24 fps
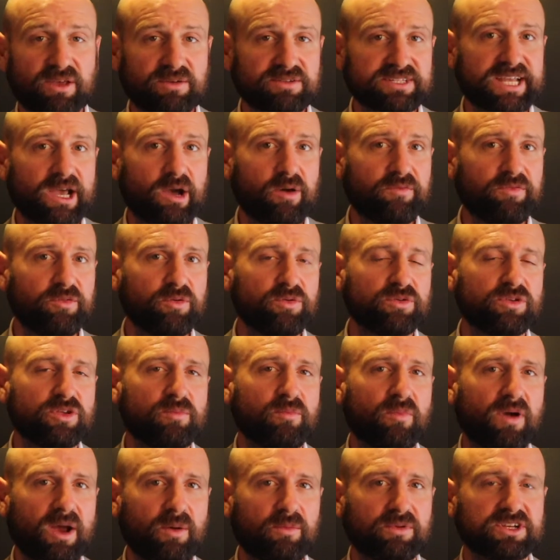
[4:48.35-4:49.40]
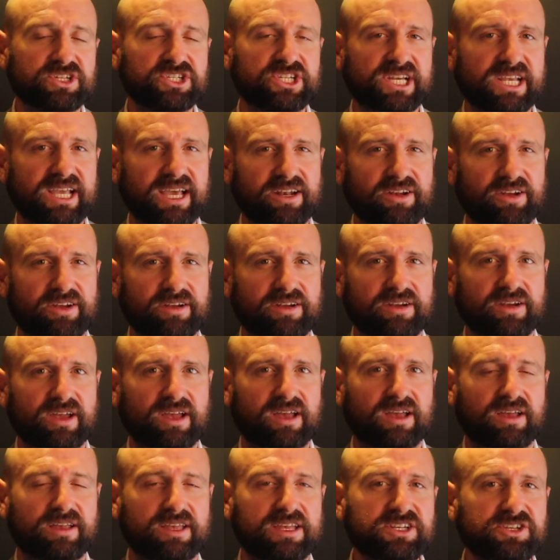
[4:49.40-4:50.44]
that was helpful, you might want to check out our